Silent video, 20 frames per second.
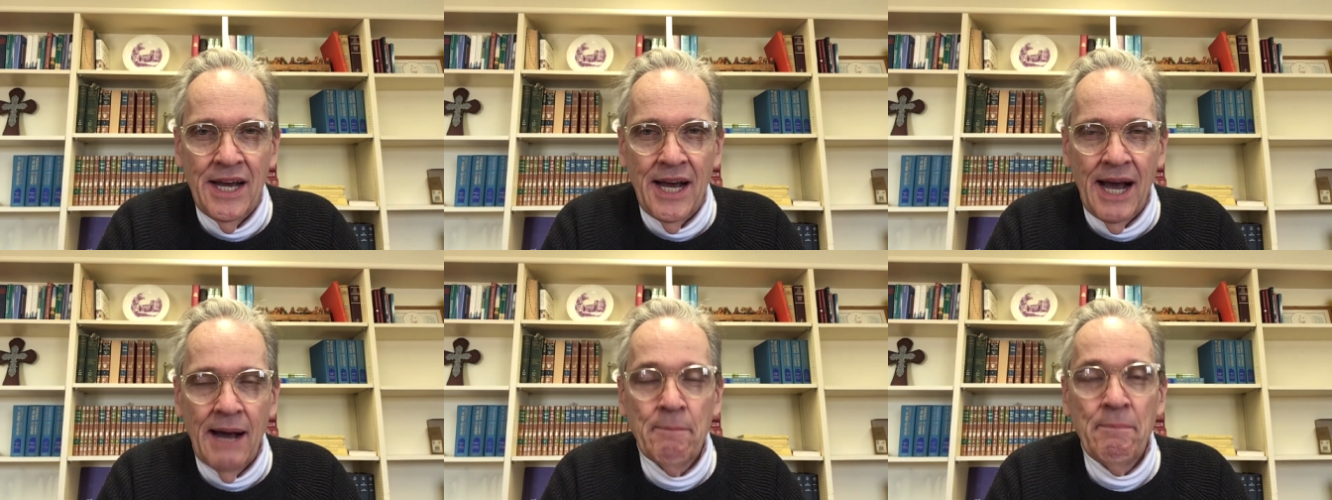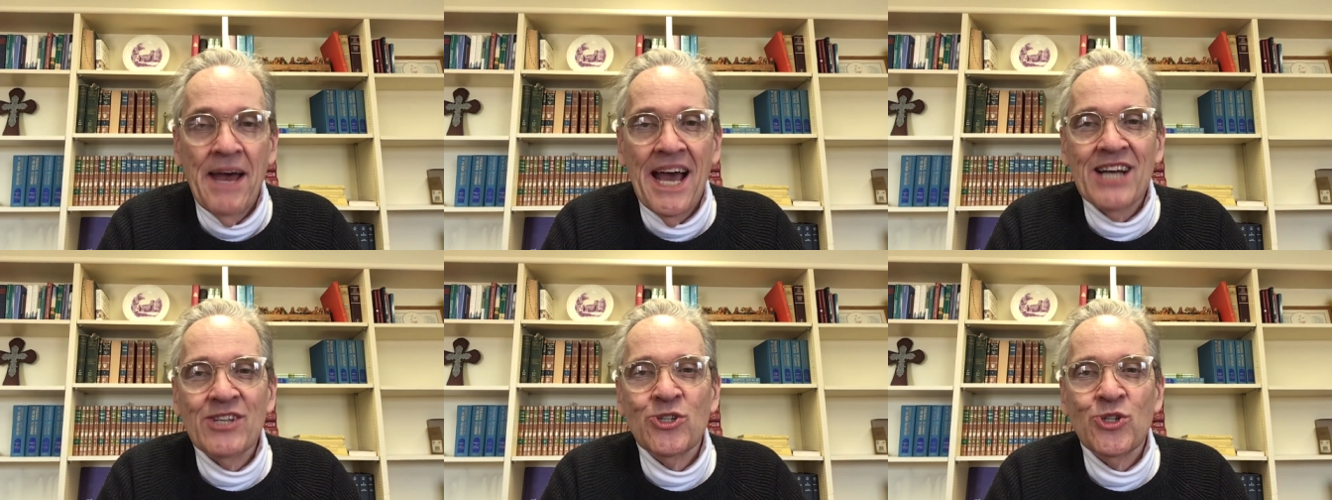I'm
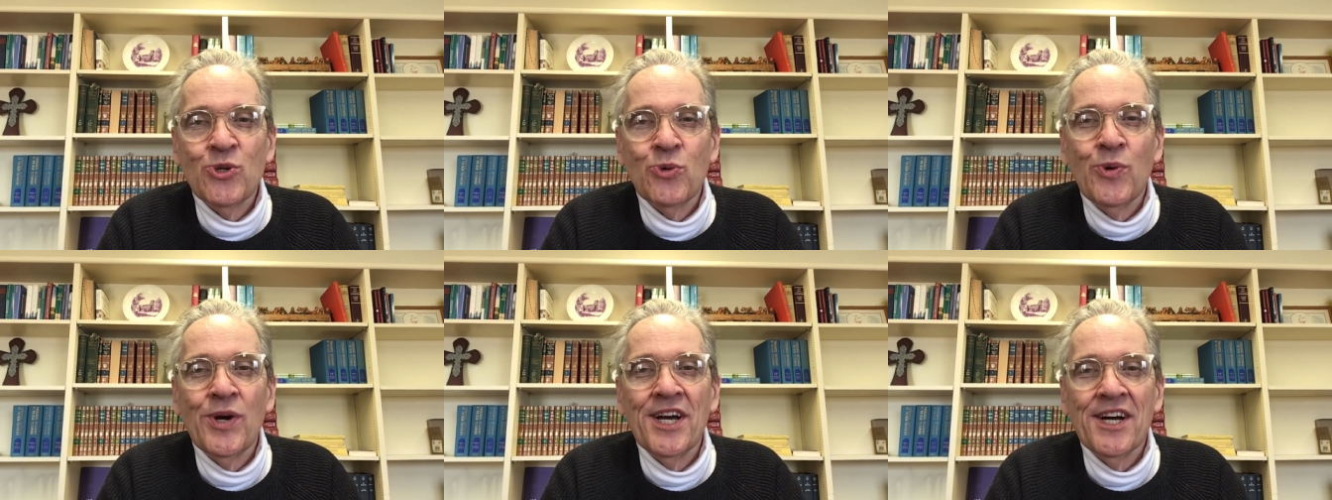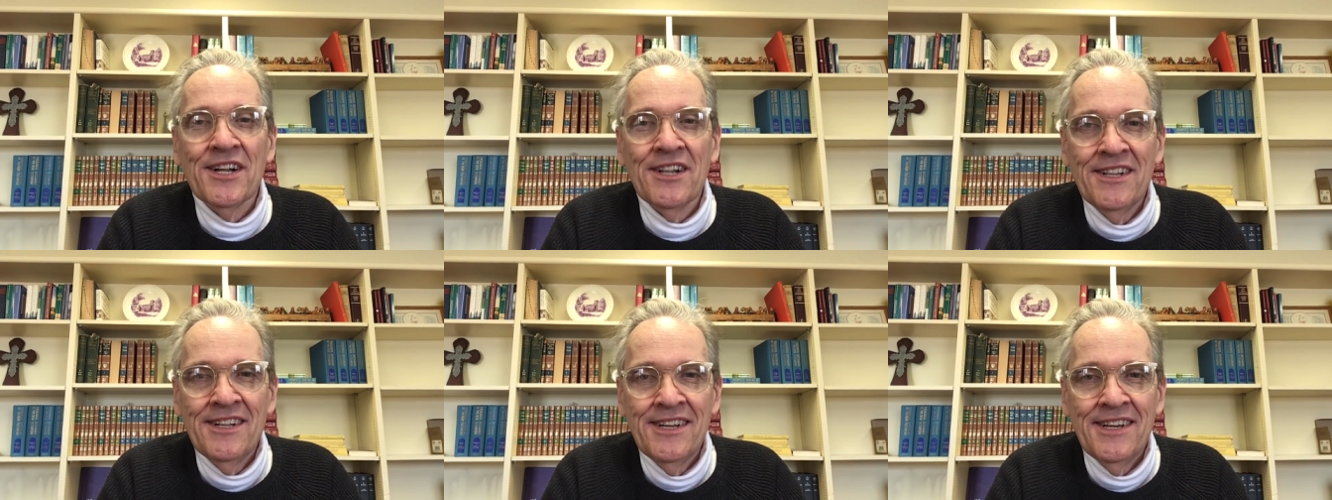Pastor
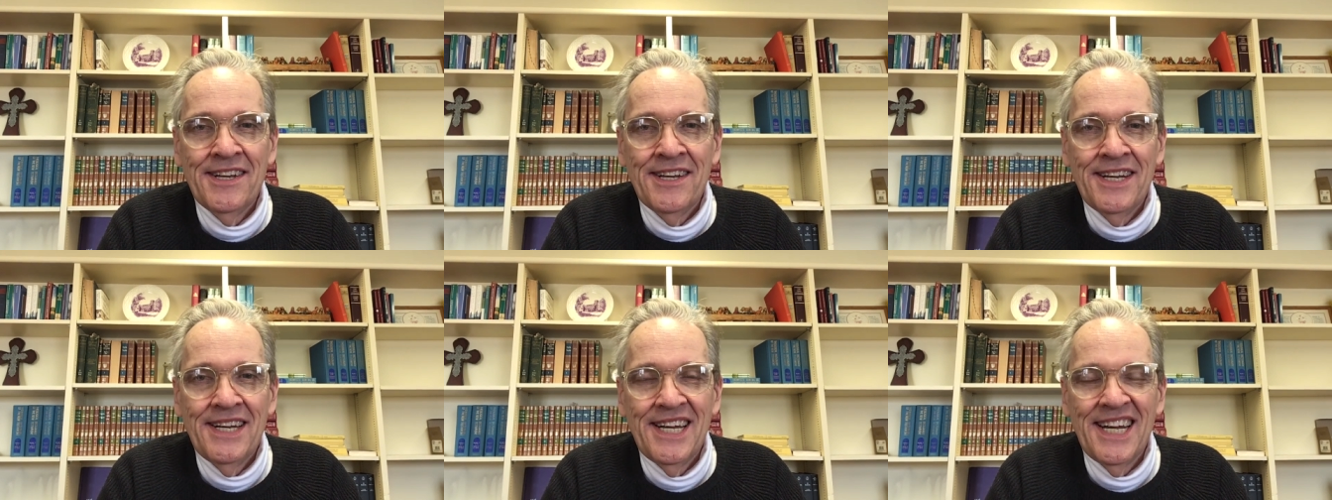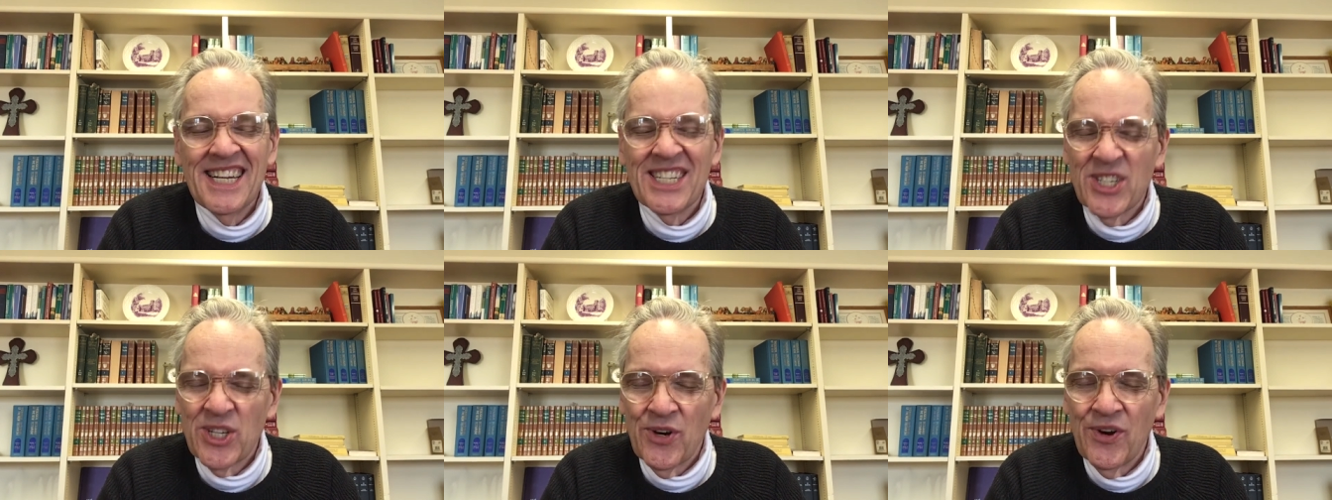Will.
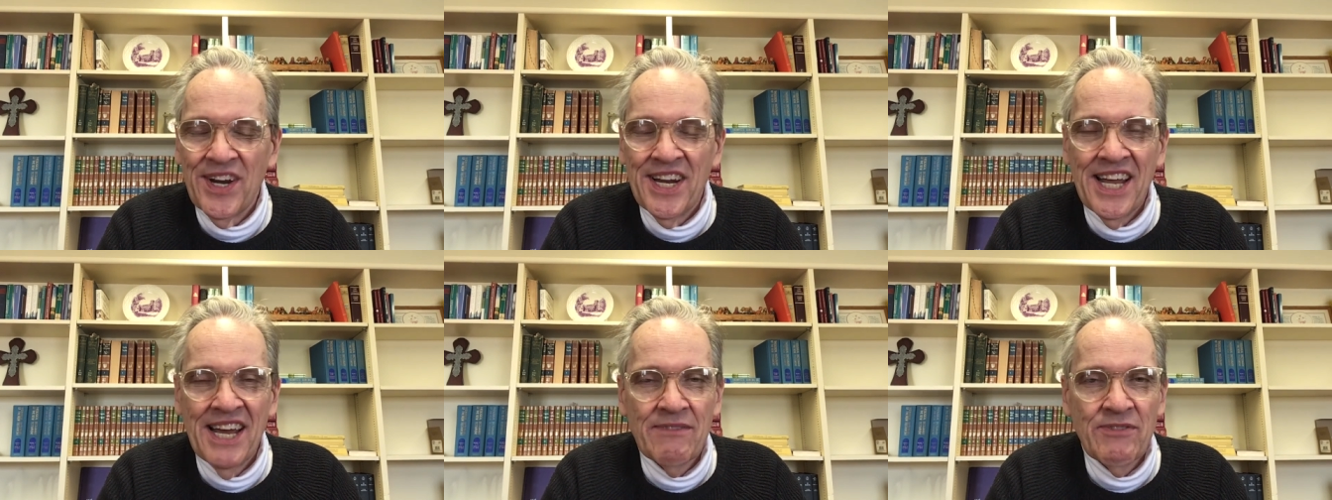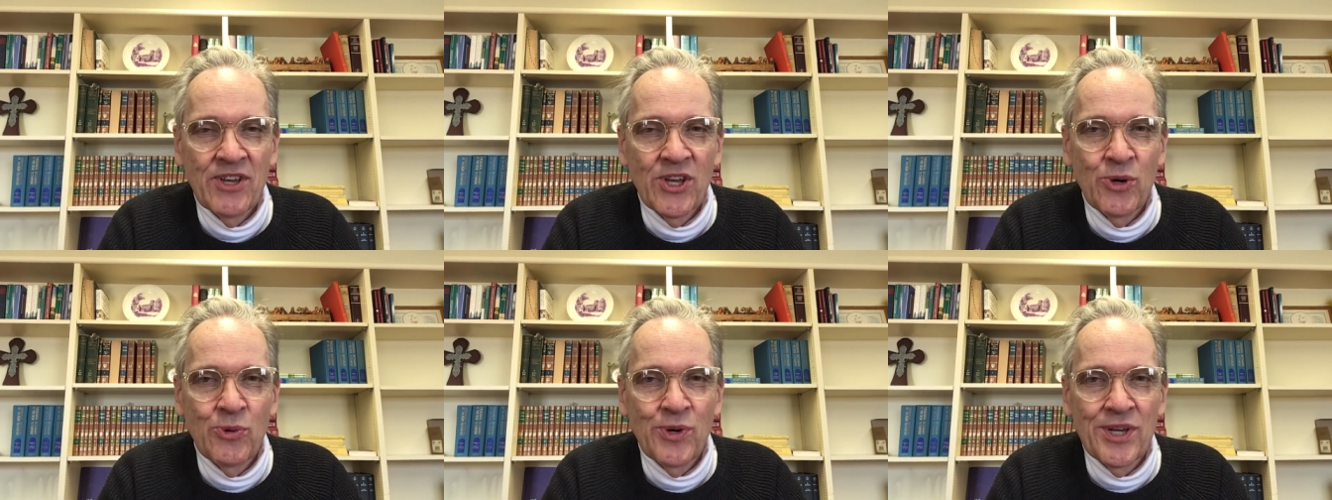It's great
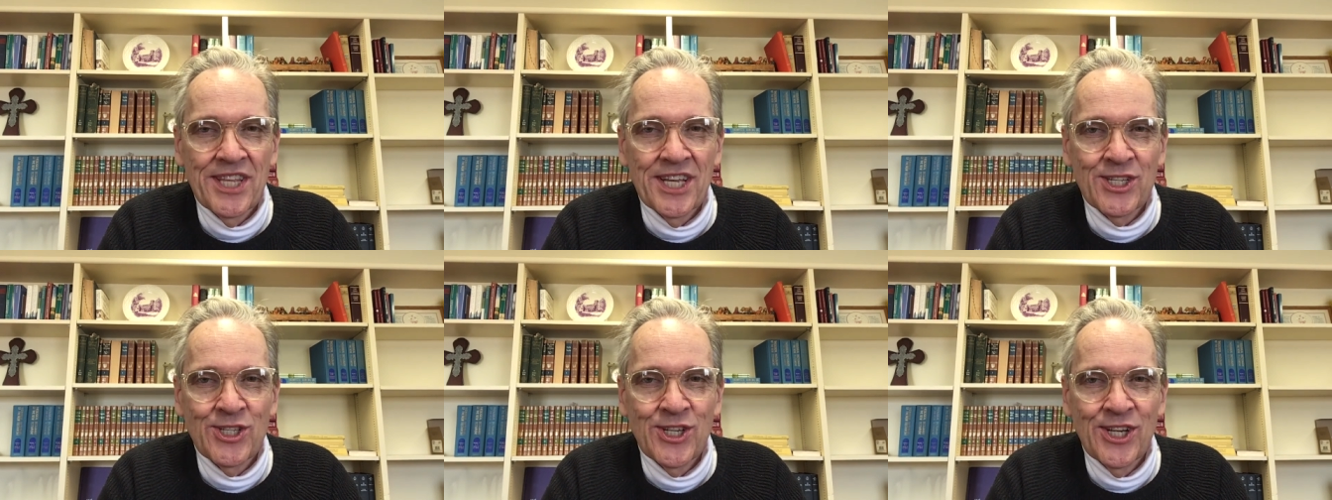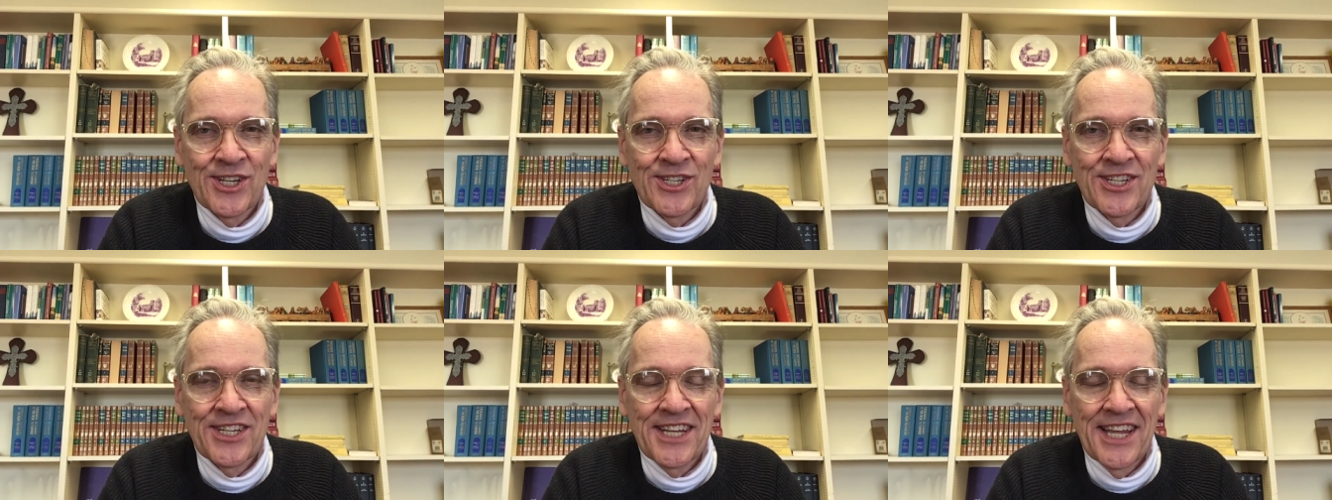having you with us
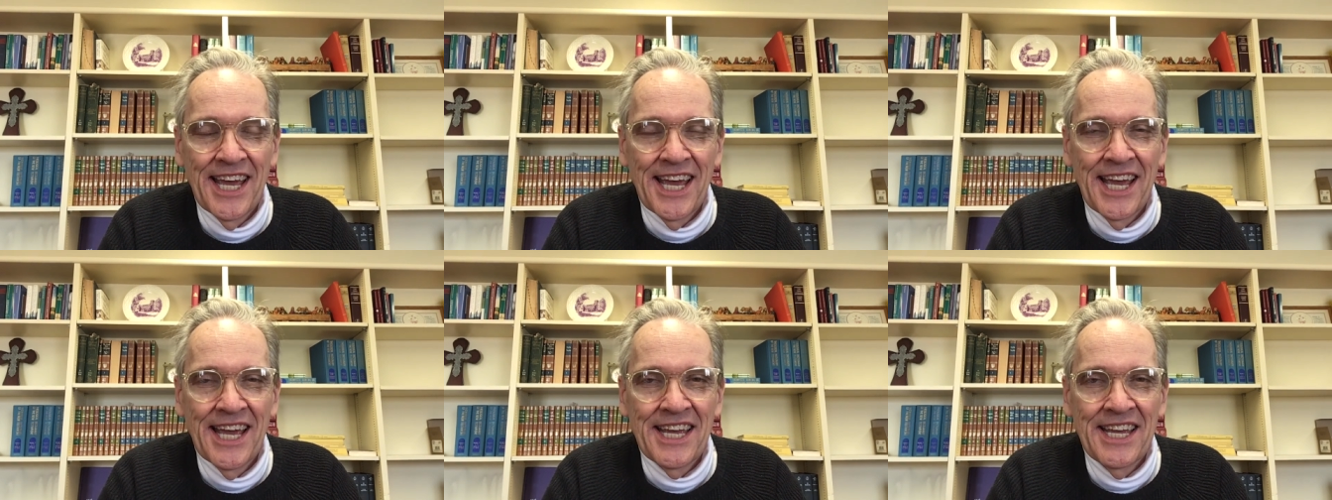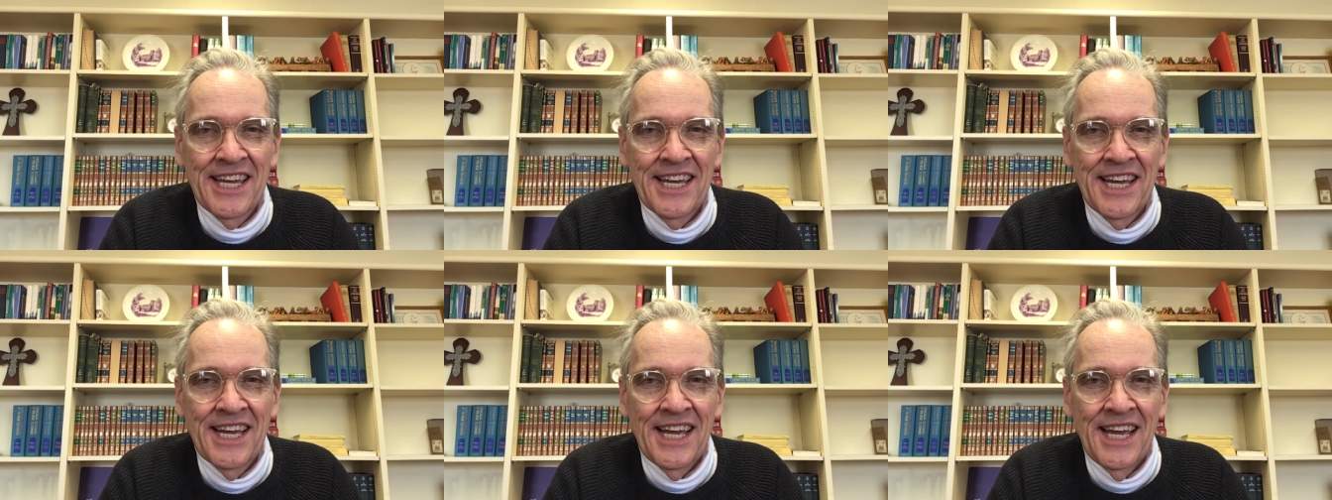here today.